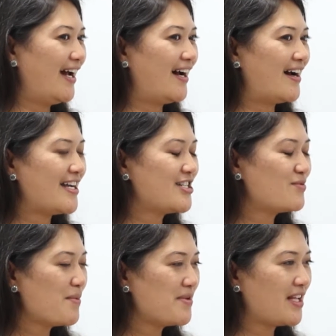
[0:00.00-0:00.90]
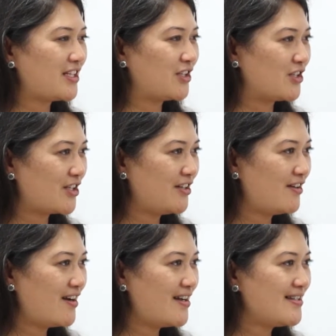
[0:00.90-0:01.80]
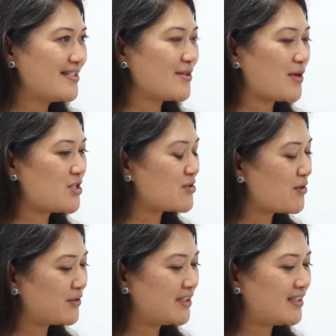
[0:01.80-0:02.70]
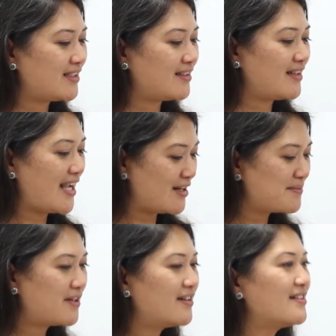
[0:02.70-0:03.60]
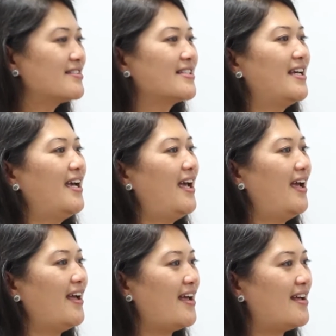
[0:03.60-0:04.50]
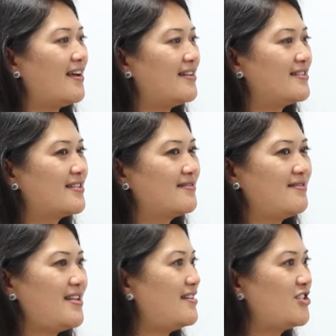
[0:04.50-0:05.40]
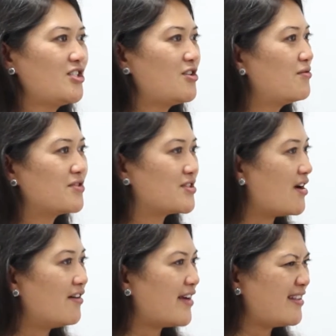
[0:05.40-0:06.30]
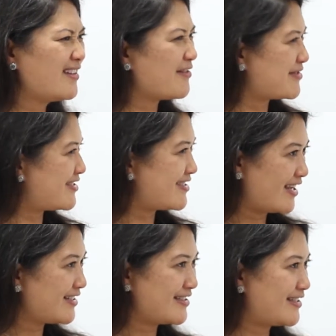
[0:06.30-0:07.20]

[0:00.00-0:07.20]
I just remember, like, the look in her eyes, the way she was holding the handlebars, and just her resolve. I thought that was sexy.